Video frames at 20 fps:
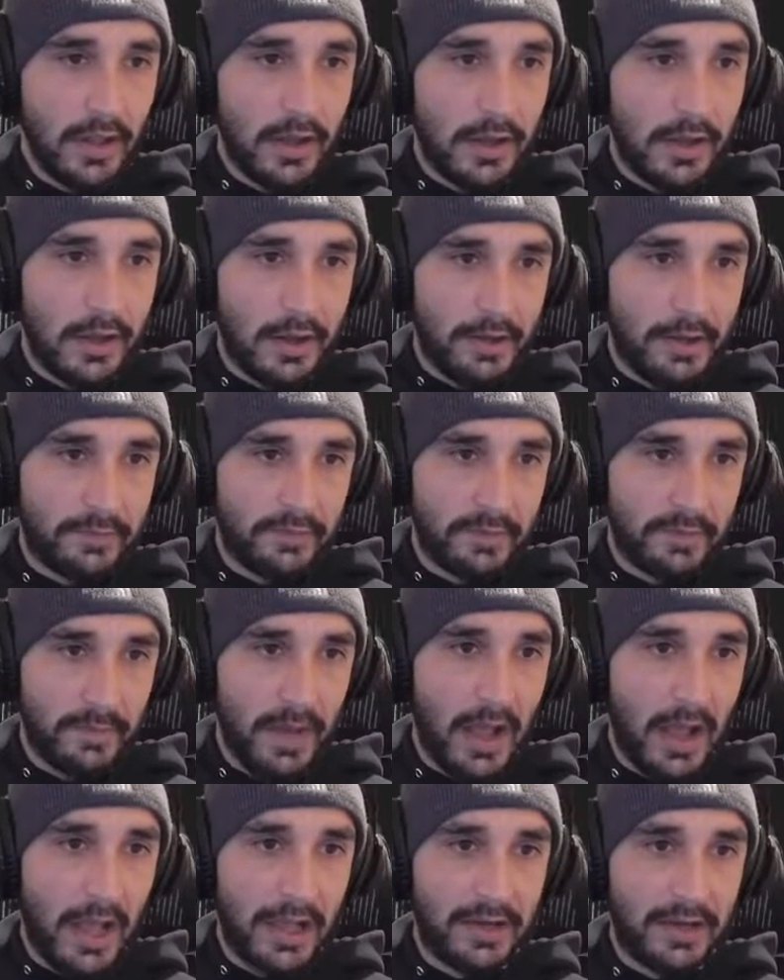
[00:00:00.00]
for
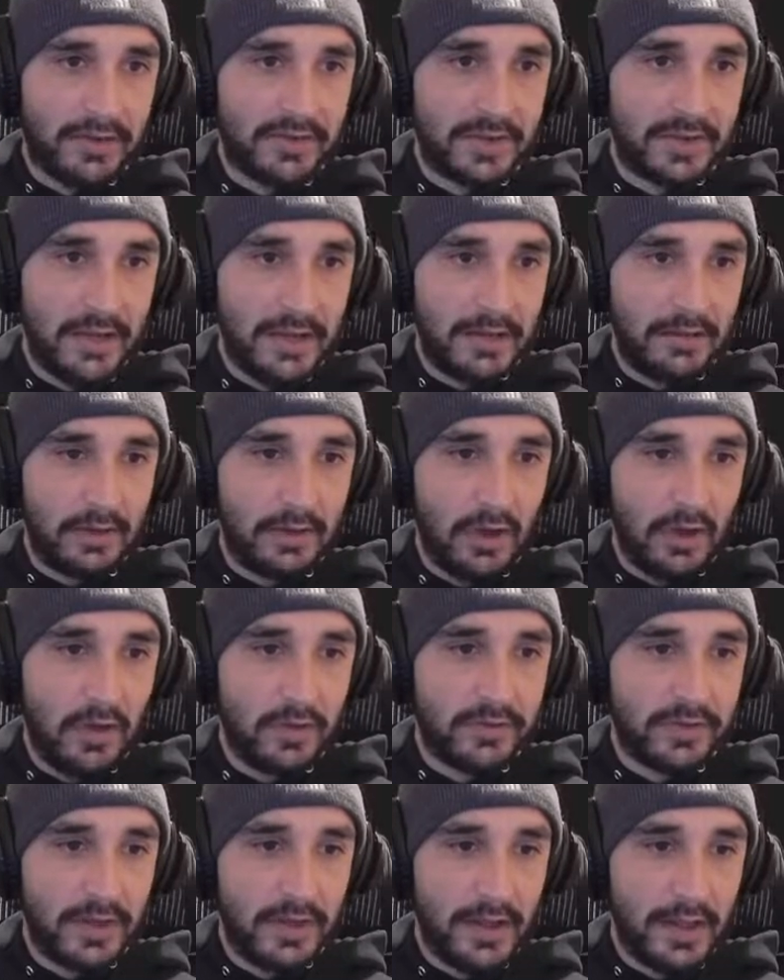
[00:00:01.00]
mods and
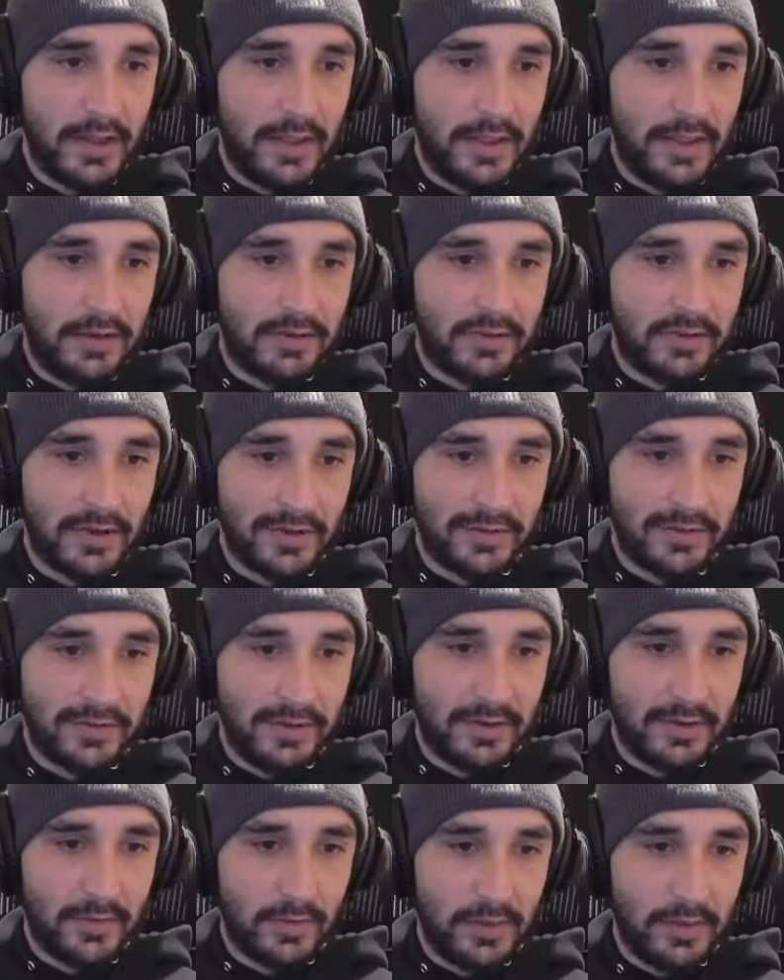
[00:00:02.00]
loads it, and then starts
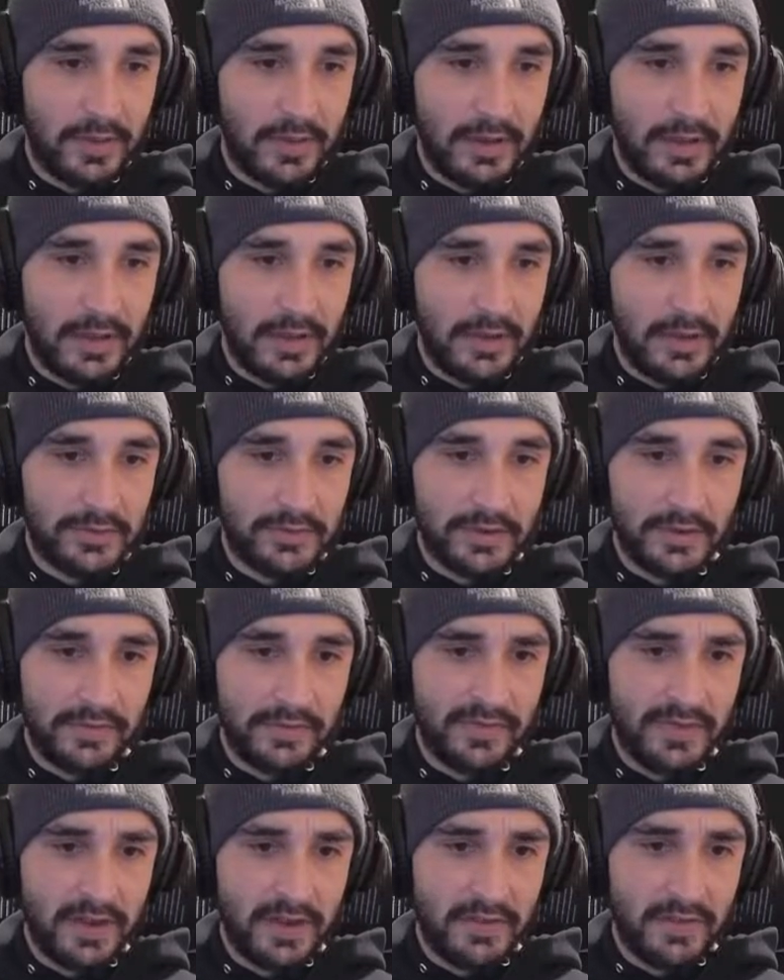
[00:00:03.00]
it with these
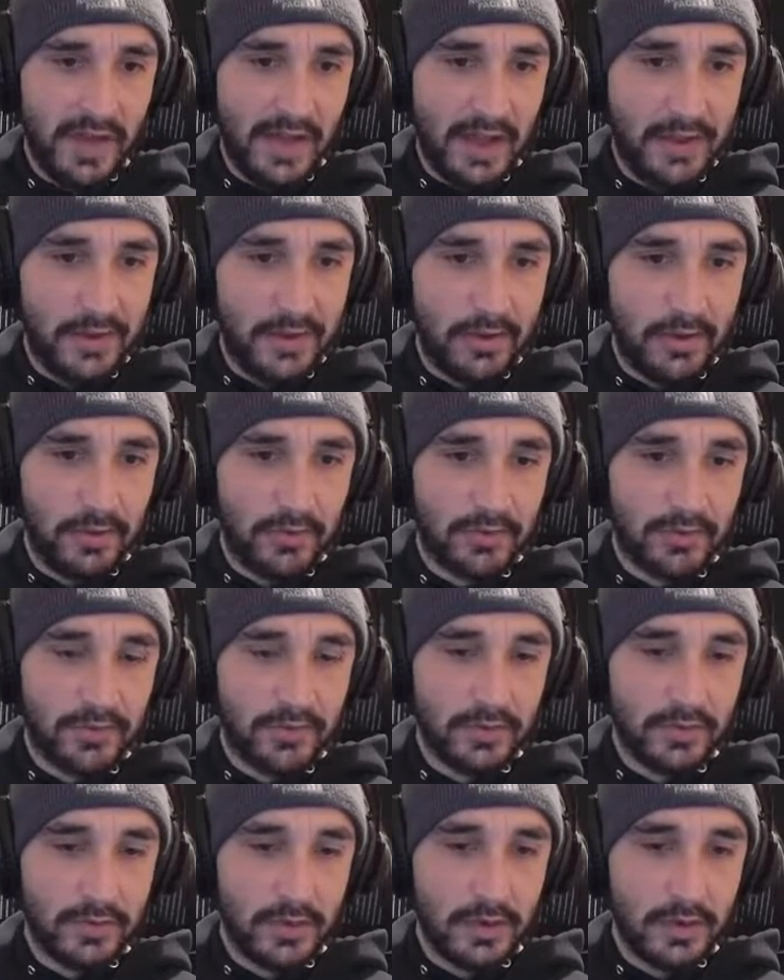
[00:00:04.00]
config values.